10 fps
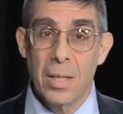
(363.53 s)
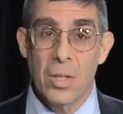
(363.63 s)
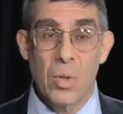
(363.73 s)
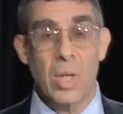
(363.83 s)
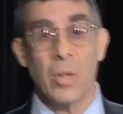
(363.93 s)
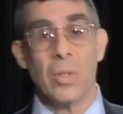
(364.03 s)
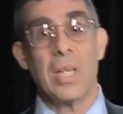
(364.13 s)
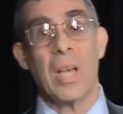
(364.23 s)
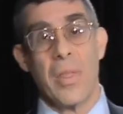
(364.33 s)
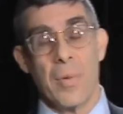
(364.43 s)
You can
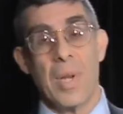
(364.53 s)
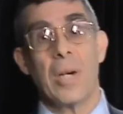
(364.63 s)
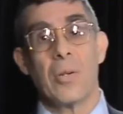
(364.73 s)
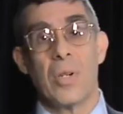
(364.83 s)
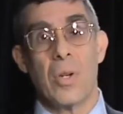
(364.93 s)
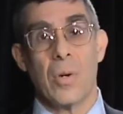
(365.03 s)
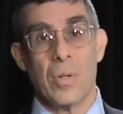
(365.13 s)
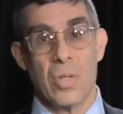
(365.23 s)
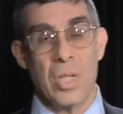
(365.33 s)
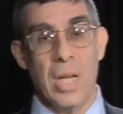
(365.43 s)
only get 300
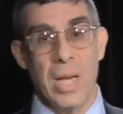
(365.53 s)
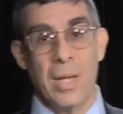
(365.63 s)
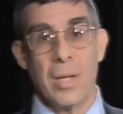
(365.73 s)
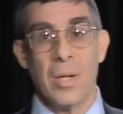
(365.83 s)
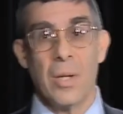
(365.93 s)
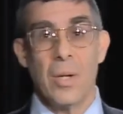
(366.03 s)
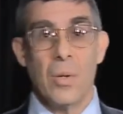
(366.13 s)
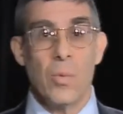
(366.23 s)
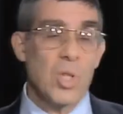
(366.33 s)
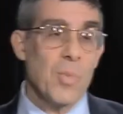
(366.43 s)
euros a day,
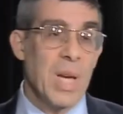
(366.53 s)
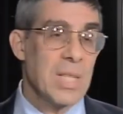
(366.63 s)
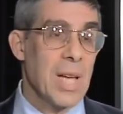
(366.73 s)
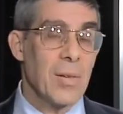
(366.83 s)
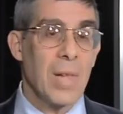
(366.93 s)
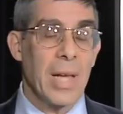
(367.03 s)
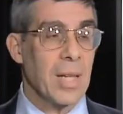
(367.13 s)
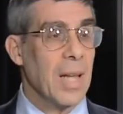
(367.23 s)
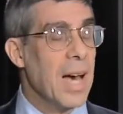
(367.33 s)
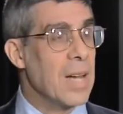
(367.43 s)
which may sound like
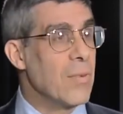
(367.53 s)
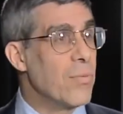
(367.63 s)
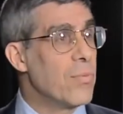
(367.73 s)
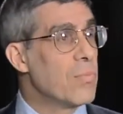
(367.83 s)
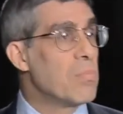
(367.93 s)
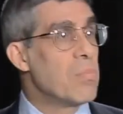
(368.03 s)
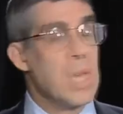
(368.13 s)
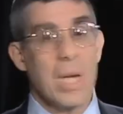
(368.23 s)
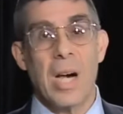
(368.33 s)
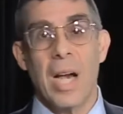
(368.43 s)
a lot if
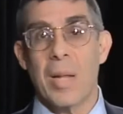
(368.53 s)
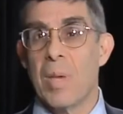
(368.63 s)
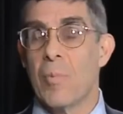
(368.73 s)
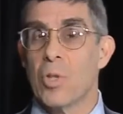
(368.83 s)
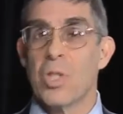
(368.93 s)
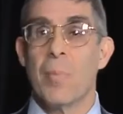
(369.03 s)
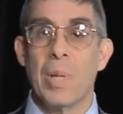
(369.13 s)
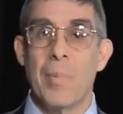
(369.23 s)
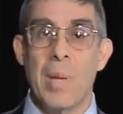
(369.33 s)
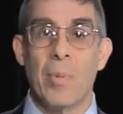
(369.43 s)
the economy were
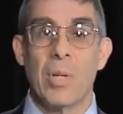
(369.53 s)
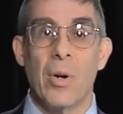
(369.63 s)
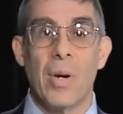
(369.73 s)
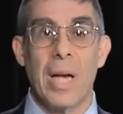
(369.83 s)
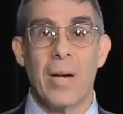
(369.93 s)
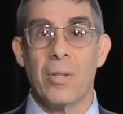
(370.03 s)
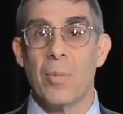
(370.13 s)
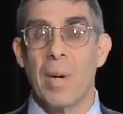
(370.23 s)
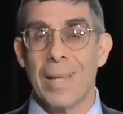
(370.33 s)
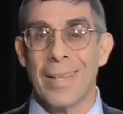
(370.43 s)
simply people going out
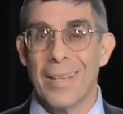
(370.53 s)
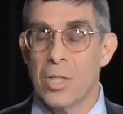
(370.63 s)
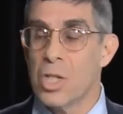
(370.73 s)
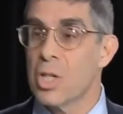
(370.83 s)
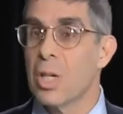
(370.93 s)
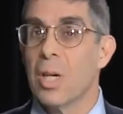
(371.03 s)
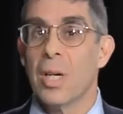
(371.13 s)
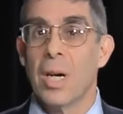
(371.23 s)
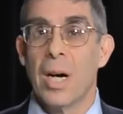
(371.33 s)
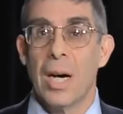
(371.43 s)
to buy lunch
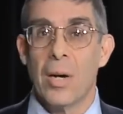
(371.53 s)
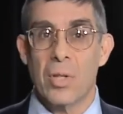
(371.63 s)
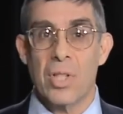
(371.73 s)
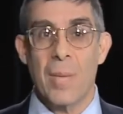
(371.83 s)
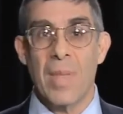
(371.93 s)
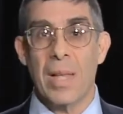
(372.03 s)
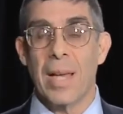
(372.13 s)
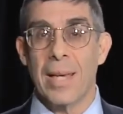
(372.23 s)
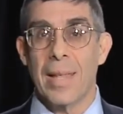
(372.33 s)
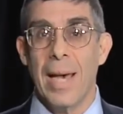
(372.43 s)
or something
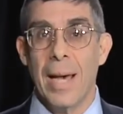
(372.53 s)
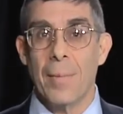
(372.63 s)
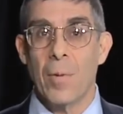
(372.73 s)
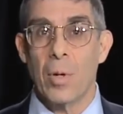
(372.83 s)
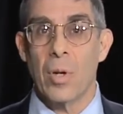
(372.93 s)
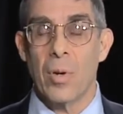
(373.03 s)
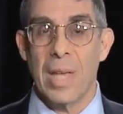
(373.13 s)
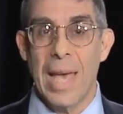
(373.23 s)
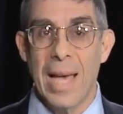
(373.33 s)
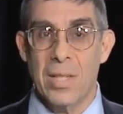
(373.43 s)
like that, or go to
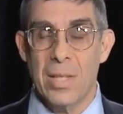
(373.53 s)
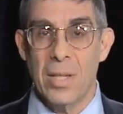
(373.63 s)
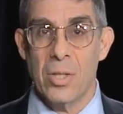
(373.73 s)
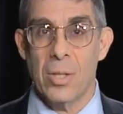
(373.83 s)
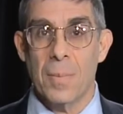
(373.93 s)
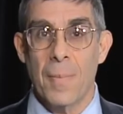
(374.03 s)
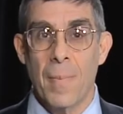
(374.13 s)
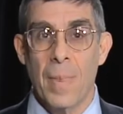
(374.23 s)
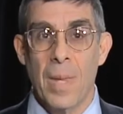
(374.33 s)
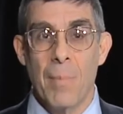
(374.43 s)
the gas station.
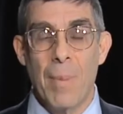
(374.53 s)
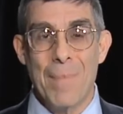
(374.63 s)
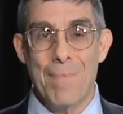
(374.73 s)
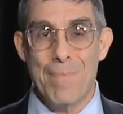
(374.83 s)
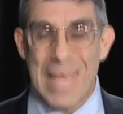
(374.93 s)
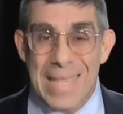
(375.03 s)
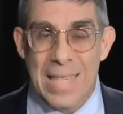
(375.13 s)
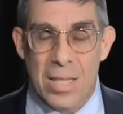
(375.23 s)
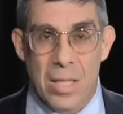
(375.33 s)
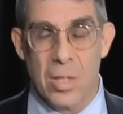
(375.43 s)
But
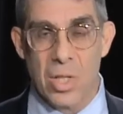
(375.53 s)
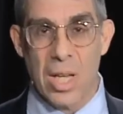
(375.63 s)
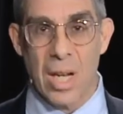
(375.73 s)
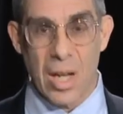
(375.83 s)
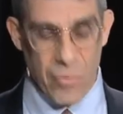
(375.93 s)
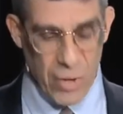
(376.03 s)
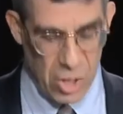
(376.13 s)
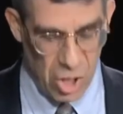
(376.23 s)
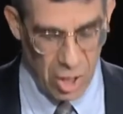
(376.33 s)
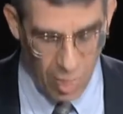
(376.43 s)
businesses cannot
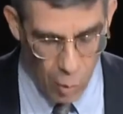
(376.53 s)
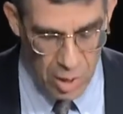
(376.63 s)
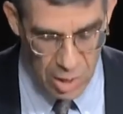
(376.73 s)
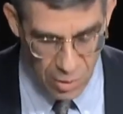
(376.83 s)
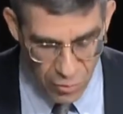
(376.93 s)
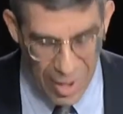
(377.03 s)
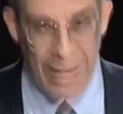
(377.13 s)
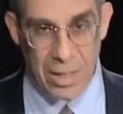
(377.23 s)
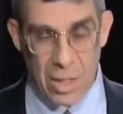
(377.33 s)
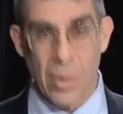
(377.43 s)
function, and what is in
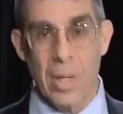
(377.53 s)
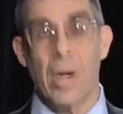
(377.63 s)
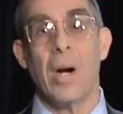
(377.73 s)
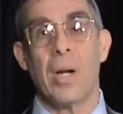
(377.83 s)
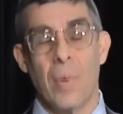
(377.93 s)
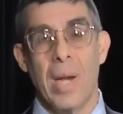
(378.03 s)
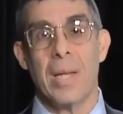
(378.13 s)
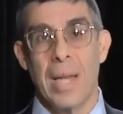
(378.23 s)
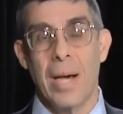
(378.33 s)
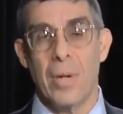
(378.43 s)
fact going on
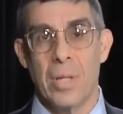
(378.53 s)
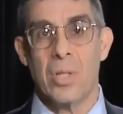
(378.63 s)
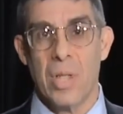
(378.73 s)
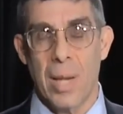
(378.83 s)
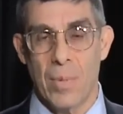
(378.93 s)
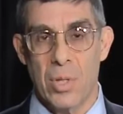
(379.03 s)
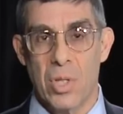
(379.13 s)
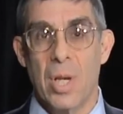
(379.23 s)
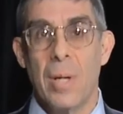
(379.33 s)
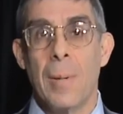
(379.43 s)
right now in Cyprus,